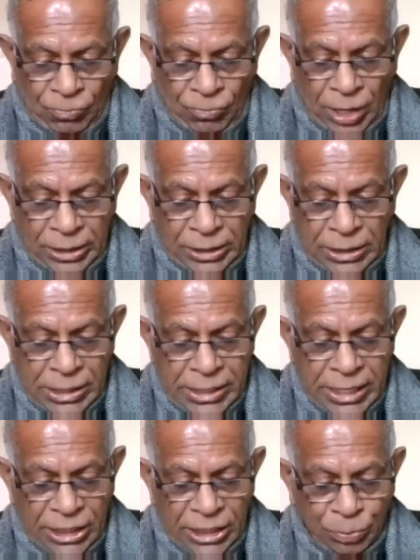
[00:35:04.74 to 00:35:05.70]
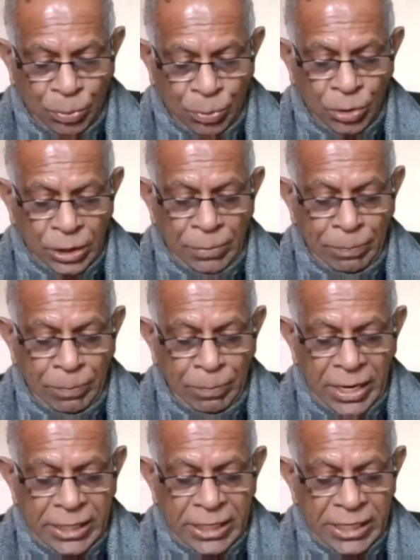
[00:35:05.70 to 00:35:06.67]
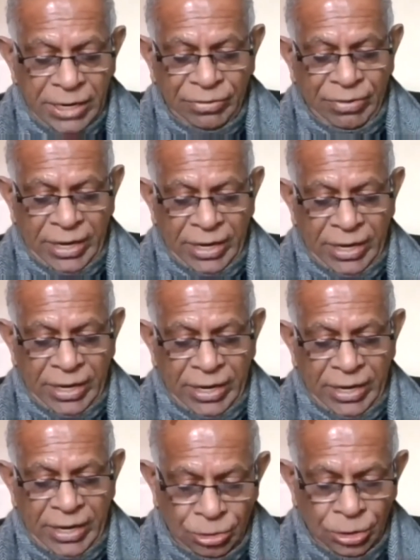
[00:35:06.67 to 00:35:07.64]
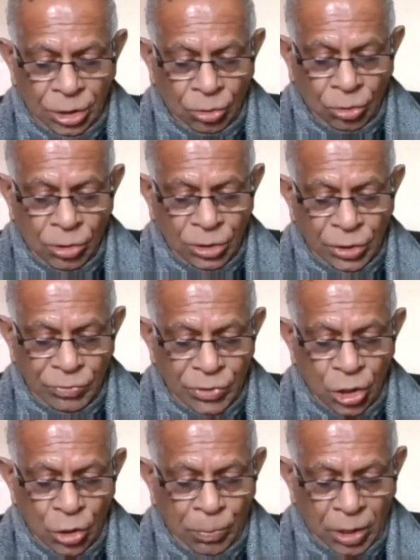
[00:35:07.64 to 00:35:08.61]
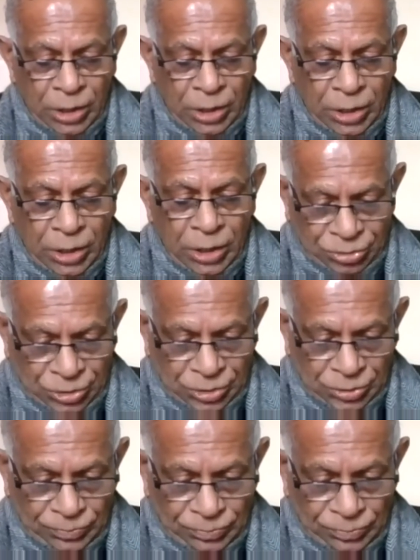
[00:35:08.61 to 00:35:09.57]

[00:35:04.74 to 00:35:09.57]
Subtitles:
What India spoke made a difference to the course of geopolitics.